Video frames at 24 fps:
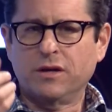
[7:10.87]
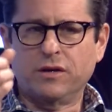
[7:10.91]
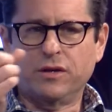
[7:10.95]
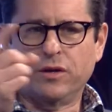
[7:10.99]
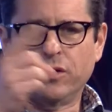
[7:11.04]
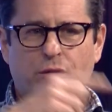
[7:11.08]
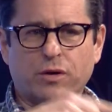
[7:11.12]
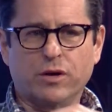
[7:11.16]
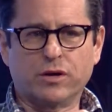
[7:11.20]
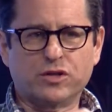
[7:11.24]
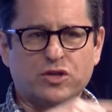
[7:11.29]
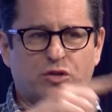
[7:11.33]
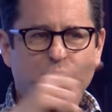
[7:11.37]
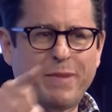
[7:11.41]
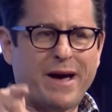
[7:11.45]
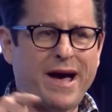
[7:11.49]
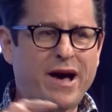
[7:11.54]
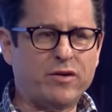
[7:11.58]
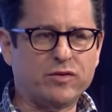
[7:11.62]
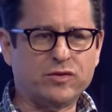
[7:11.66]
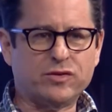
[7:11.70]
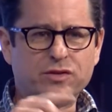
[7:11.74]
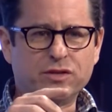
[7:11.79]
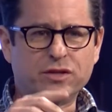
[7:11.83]
your
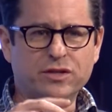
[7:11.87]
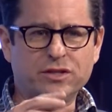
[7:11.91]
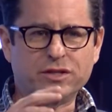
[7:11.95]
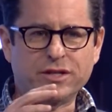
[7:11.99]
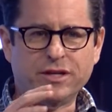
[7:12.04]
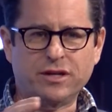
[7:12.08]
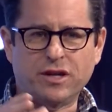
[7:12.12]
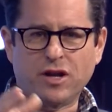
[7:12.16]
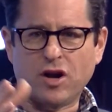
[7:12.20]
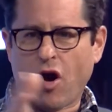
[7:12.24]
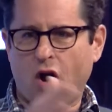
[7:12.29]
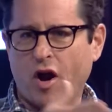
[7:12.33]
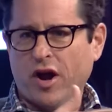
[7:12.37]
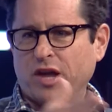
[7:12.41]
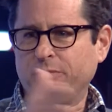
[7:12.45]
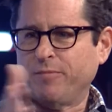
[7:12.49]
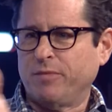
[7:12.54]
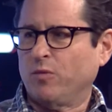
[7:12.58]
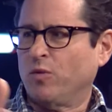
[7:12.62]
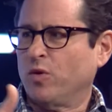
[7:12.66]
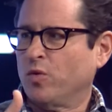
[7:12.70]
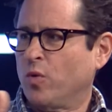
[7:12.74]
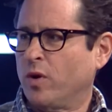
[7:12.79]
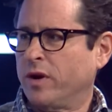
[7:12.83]
spouse is in an
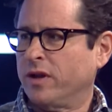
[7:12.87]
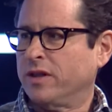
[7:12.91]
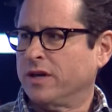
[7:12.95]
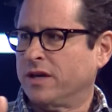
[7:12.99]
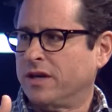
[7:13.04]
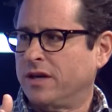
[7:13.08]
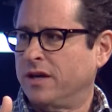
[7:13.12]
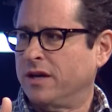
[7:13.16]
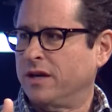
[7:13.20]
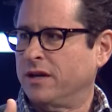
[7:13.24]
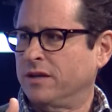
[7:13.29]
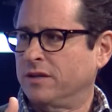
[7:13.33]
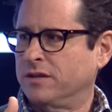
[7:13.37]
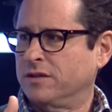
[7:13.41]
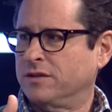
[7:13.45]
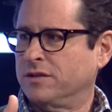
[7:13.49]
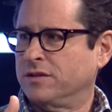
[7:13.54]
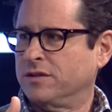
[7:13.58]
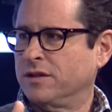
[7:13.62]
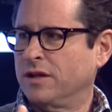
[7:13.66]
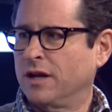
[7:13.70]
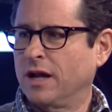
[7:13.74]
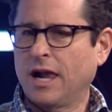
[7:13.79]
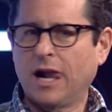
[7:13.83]
argument with one of the
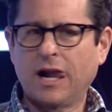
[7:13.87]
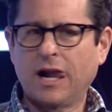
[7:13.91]
kids.